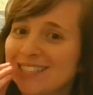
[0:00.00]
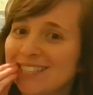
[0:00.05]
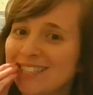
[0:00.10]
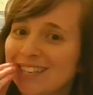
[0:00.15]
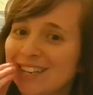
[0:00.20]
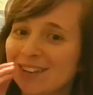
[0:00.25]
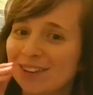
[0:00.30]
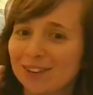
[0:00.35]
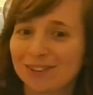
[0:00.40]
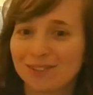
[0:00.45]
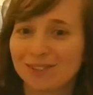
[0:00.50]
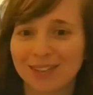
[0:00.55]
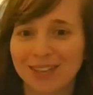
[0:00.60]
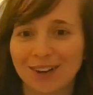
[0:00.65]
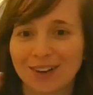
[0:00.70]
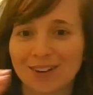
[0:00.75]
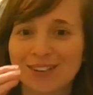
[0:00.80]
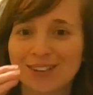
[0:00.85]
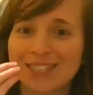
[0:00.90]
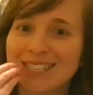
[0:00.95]

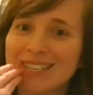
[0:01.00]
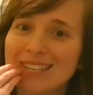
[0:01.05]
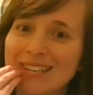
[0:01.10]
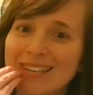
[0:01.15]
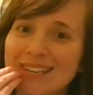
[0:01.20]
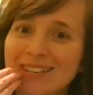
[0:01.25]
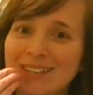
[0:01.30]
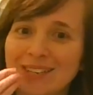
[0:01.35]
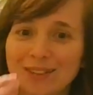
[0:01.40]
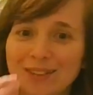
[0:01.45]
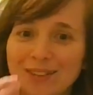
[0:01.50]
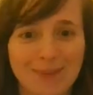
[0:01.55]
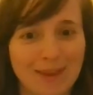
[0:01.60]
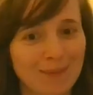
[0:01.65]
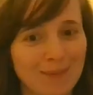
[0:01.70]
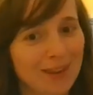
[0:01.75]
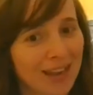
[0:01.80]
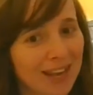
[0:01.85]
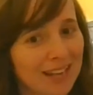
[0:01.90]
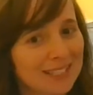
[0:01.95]
letter D, you
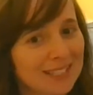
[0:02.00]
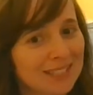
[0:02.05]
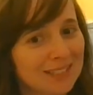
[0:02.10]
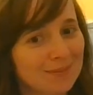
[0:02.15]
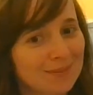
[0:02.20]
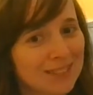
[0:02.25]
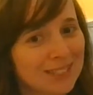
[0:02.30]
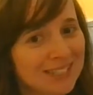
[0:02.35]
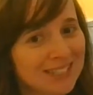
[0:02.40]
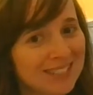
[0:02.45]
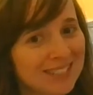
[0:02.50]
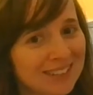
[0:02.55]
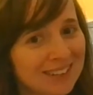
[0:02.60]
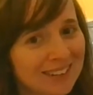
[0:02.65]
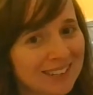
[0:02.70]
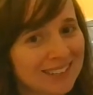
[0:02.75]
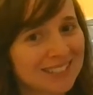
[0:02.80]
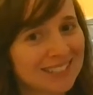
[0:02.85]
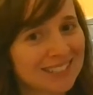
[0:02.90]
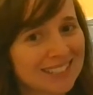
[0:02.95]
maybe had some
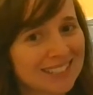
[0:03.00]
dessert.